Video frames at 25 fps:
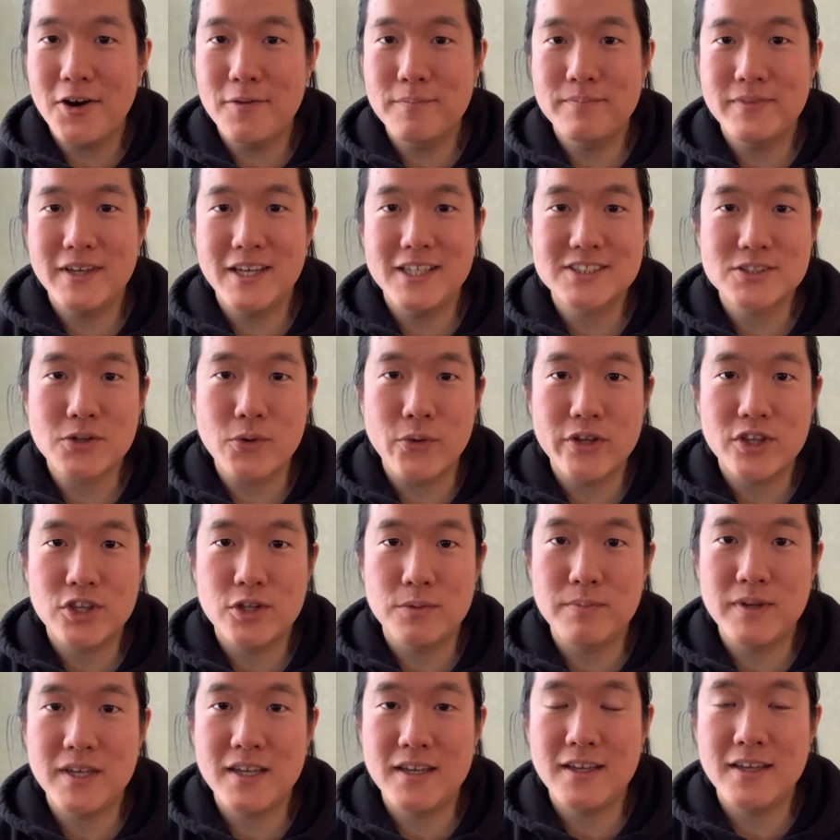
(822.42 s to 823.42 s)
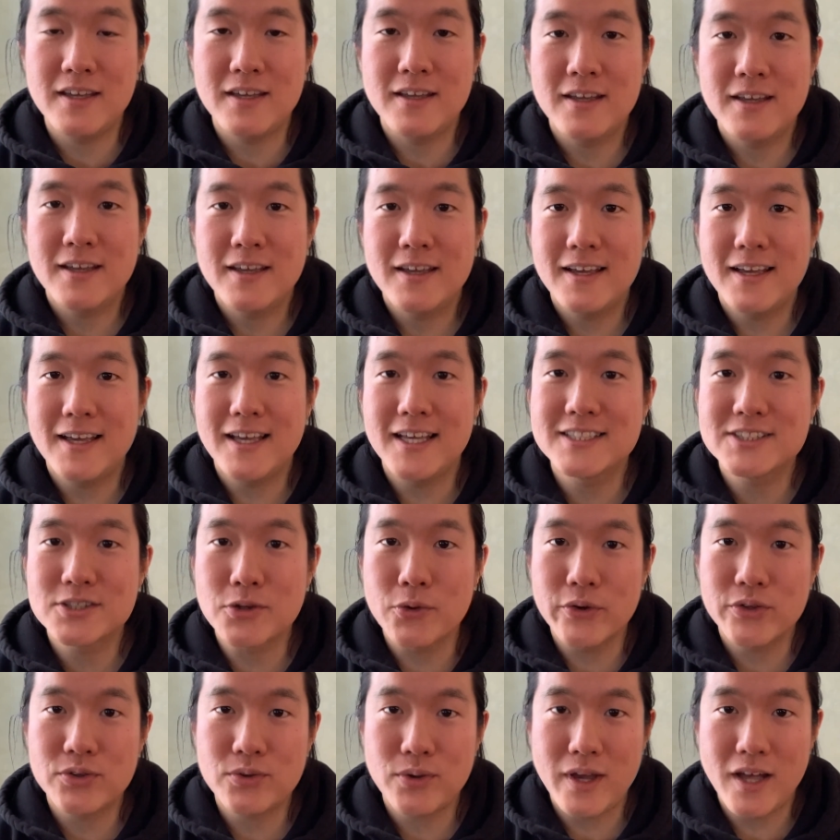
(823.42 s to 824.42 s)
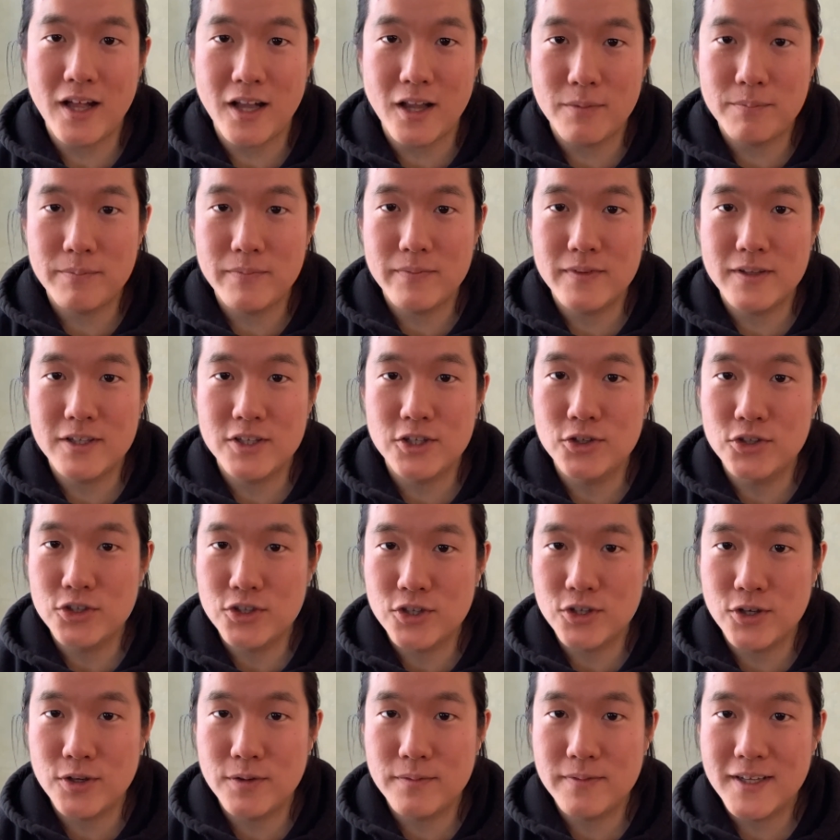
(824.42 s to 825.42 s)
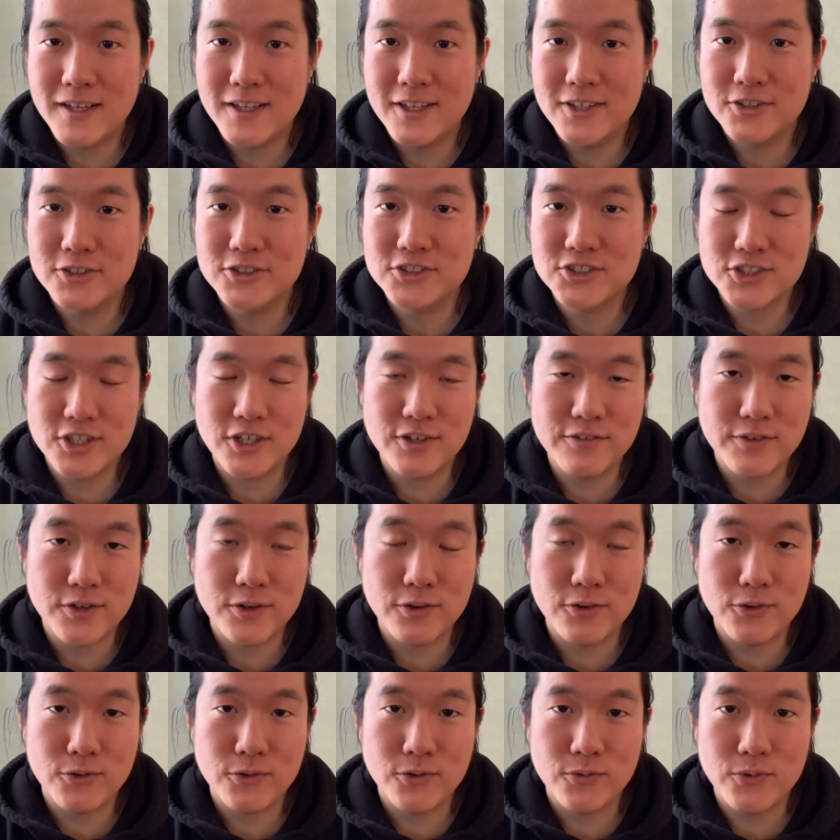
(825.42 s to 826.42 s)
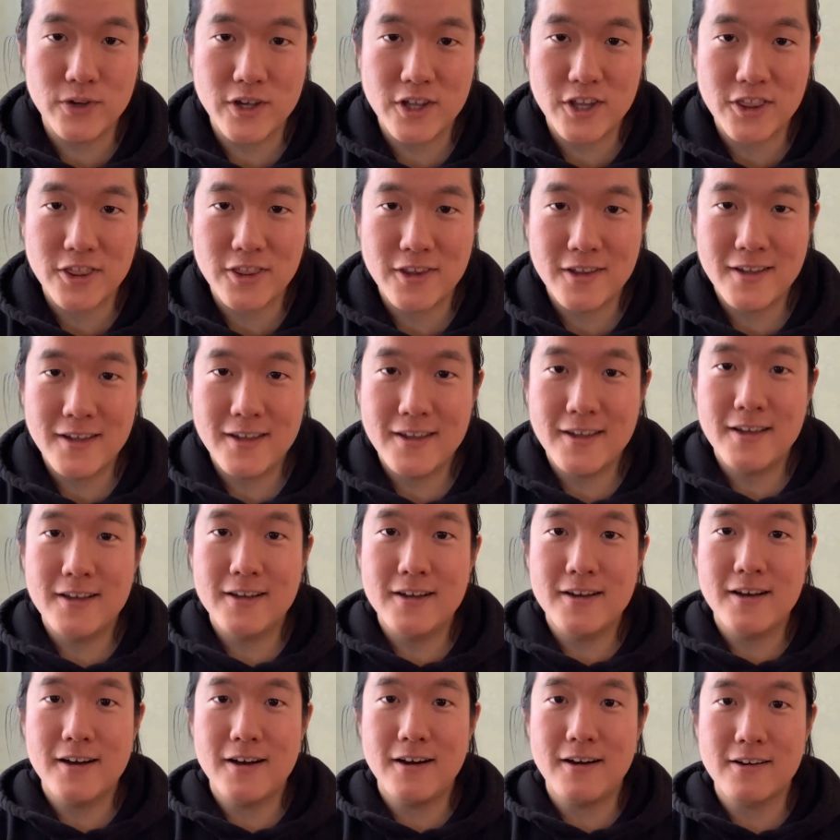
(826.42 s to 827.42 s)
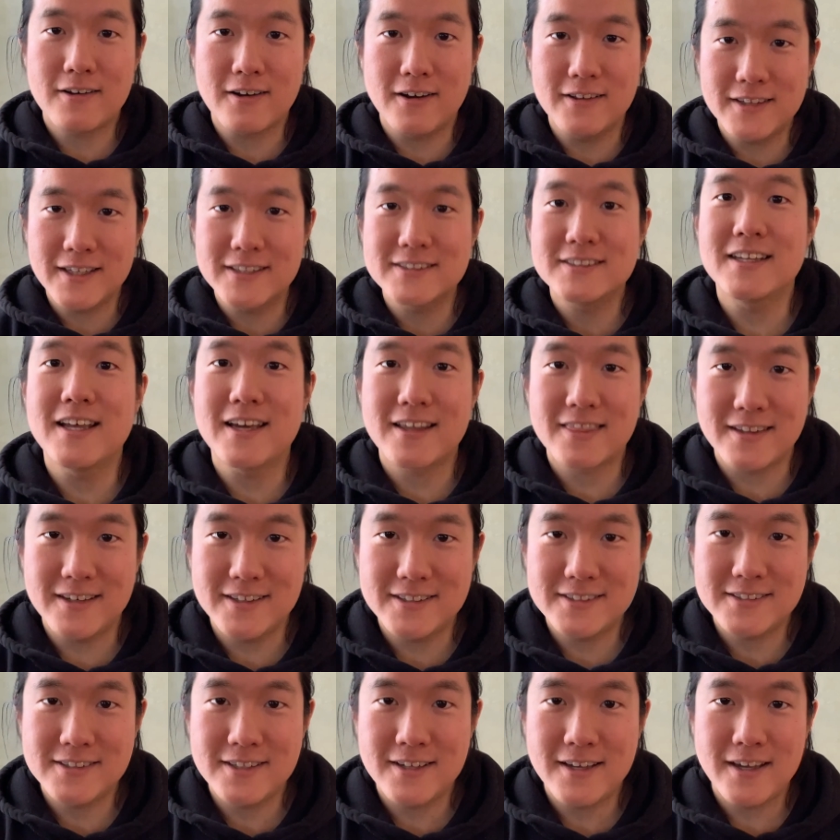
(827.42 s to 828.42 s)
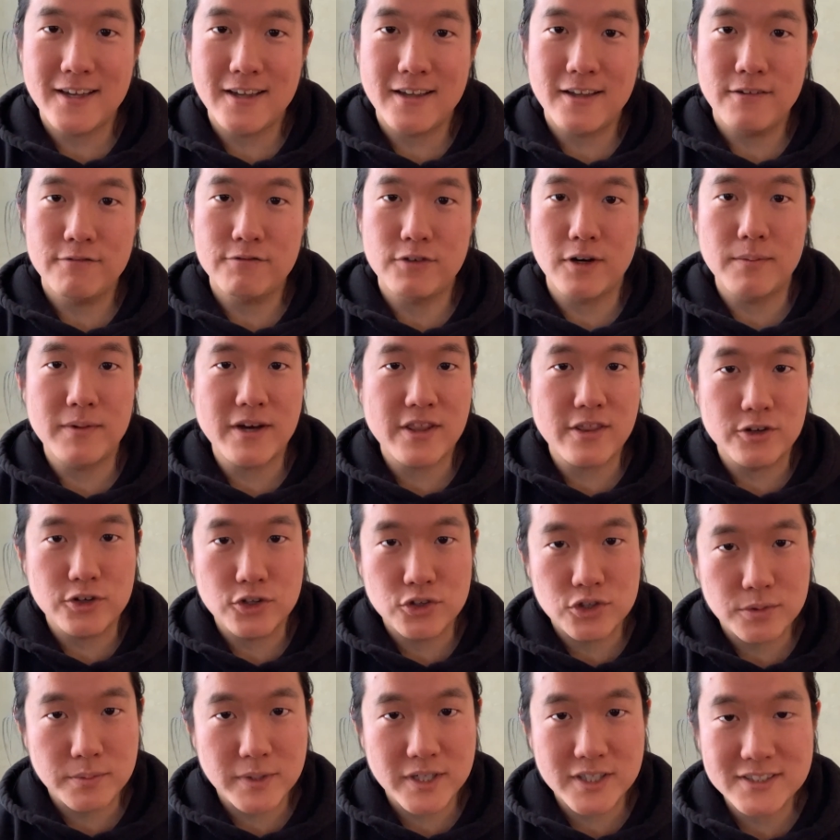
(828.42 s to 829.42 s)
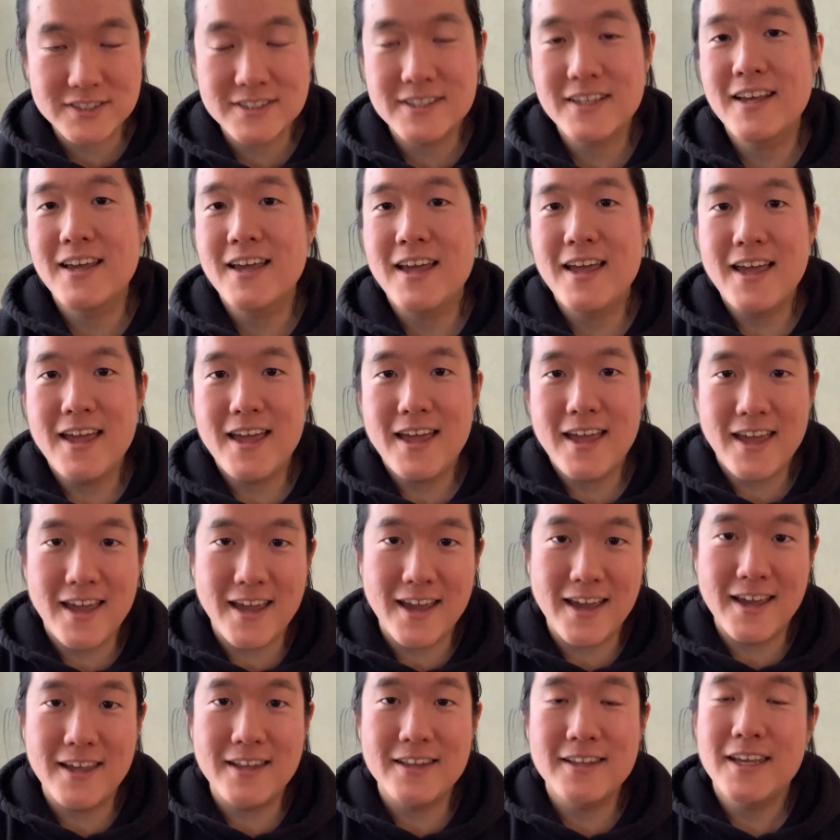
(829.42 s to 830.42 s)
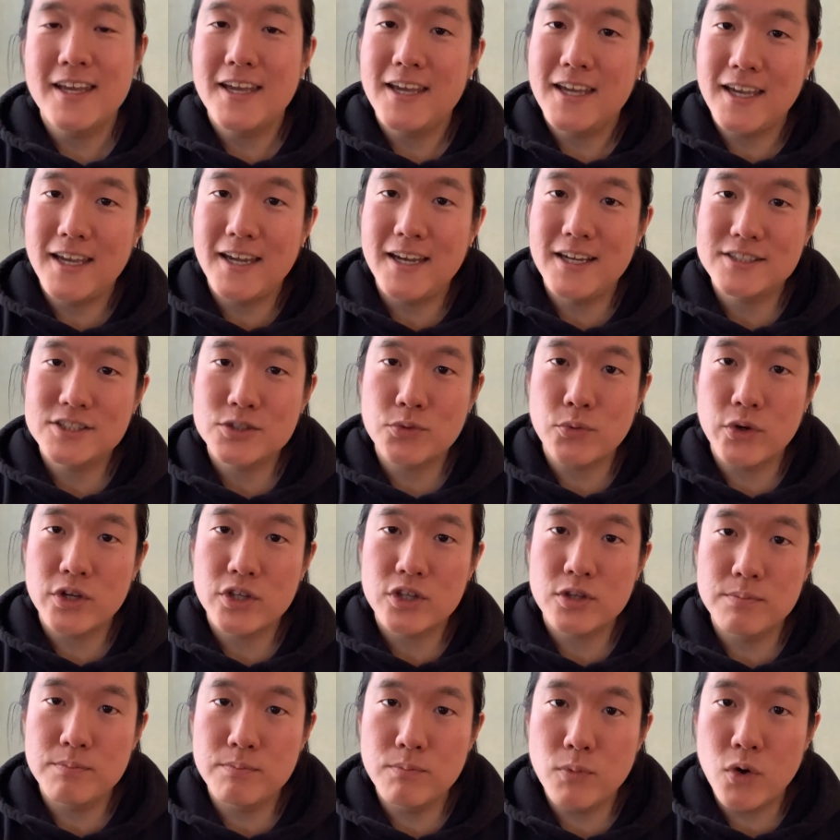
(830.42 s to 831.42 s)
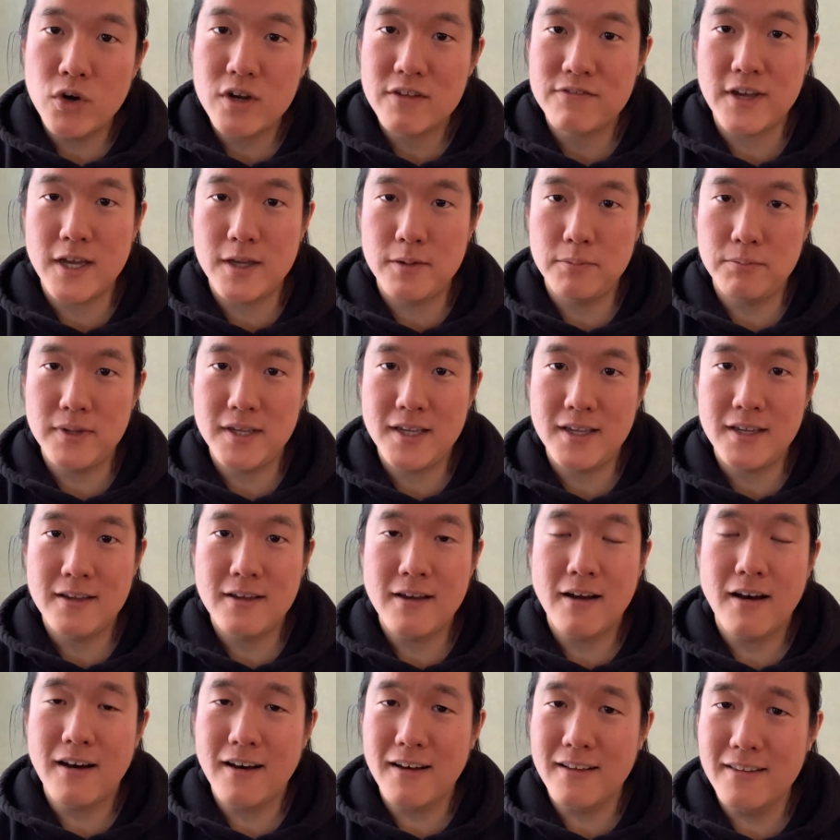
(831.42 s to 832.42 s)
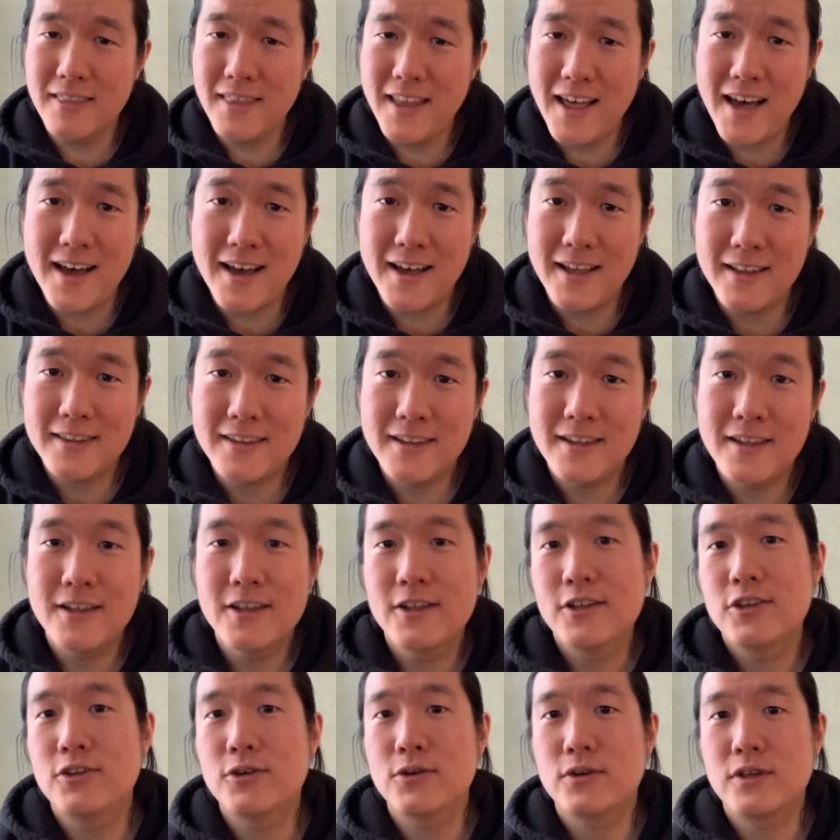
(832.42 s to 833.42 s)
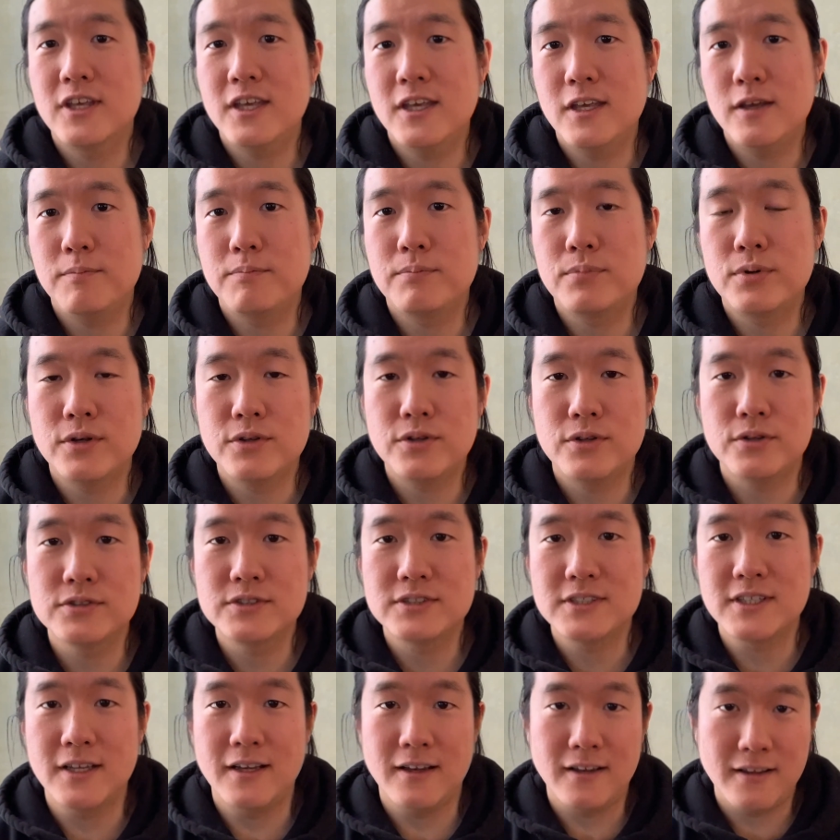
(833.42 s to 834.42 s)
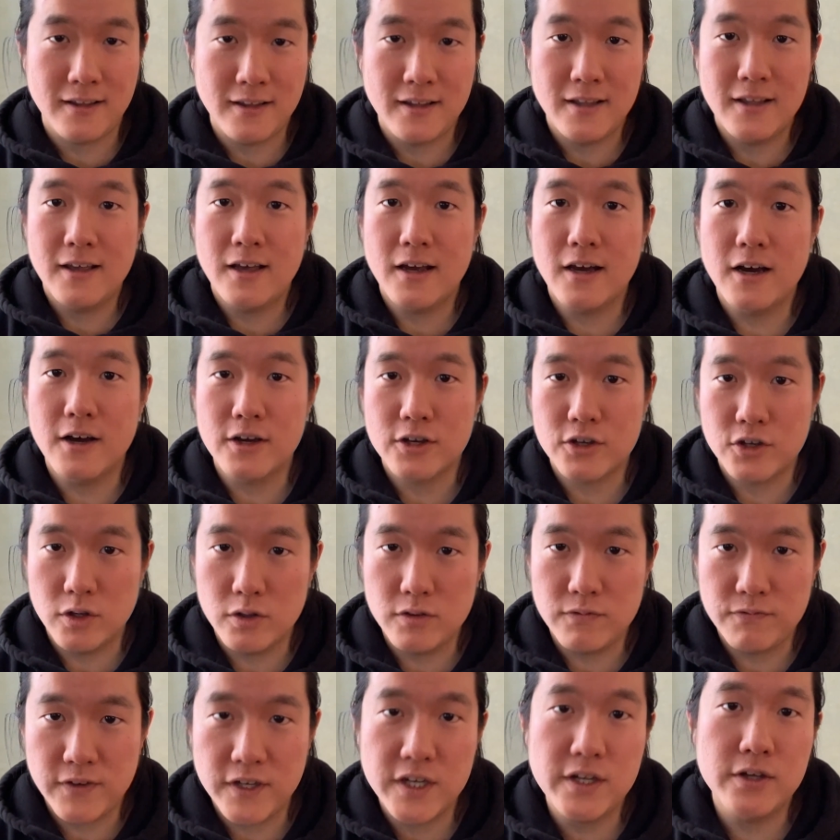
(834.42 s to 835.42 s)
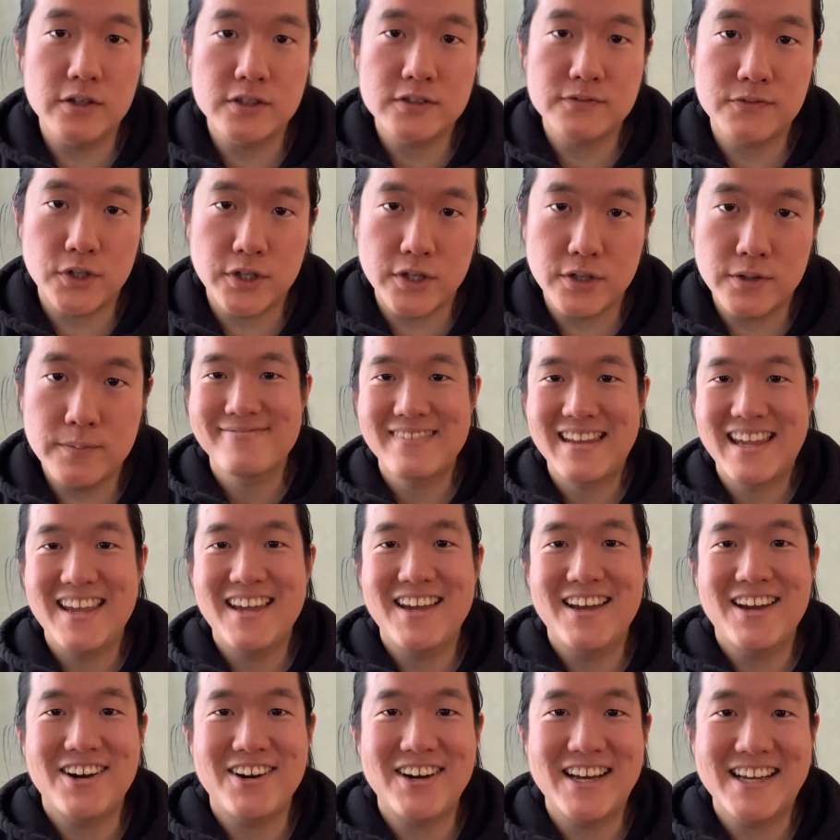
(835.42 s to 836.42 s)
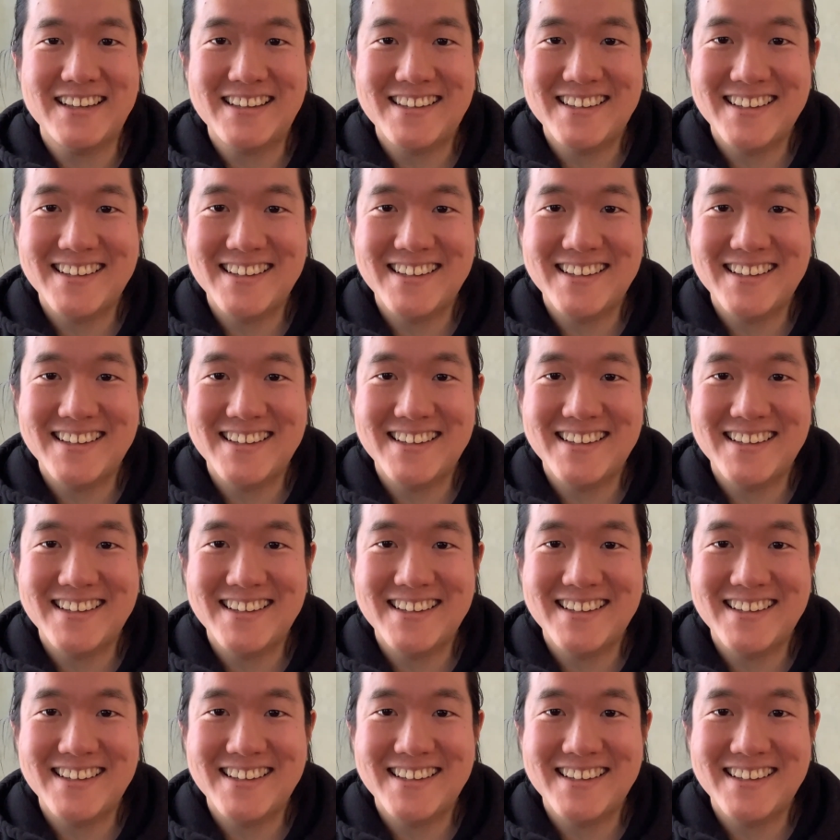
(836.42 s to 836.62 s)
it's going to help YouTube to serve you with contents like this from other YouTubers, and it is going to motivate me a lot to keep producing good videos for you. All right,